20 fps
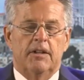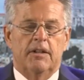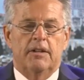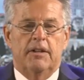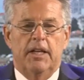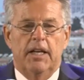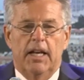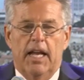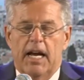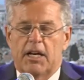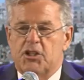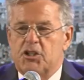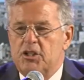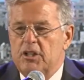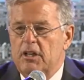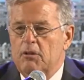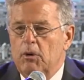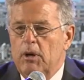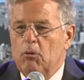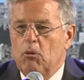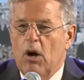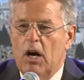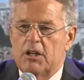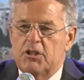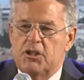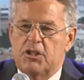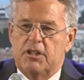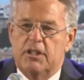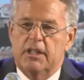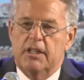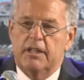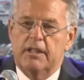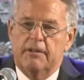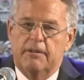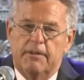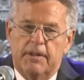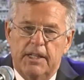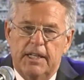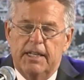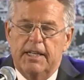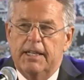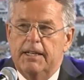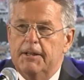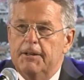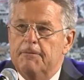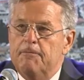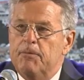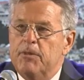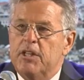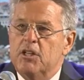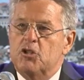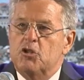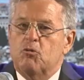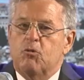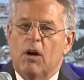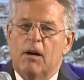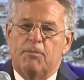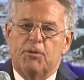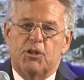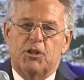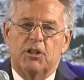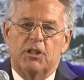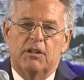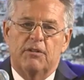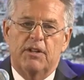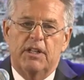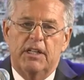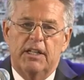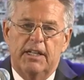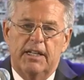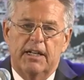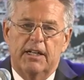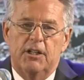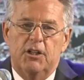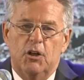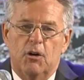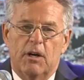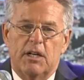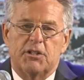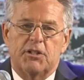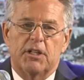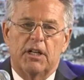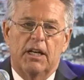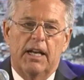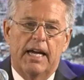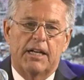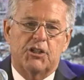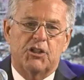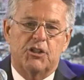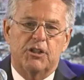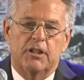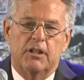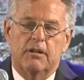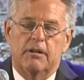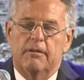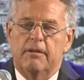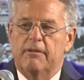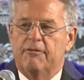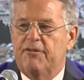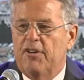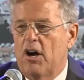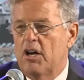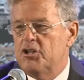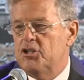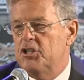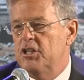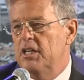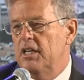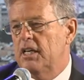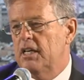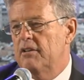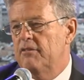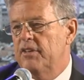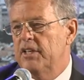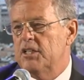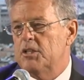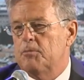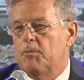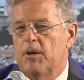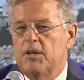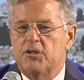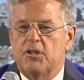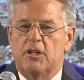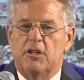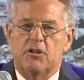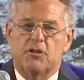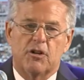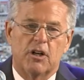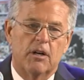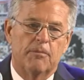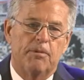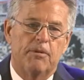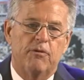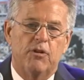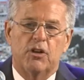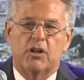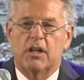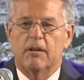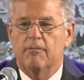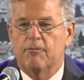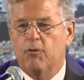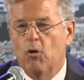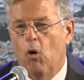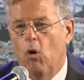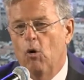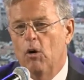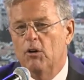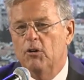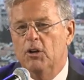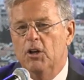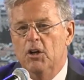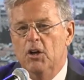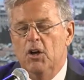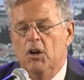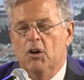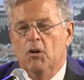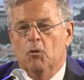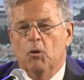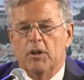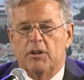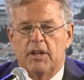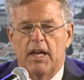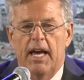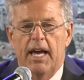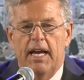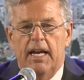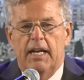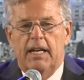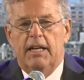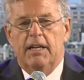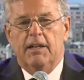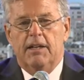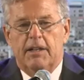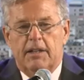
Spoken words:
The election, we watched the disruption of the U.S. election. Fauci convinced President Trump, if you come forward with a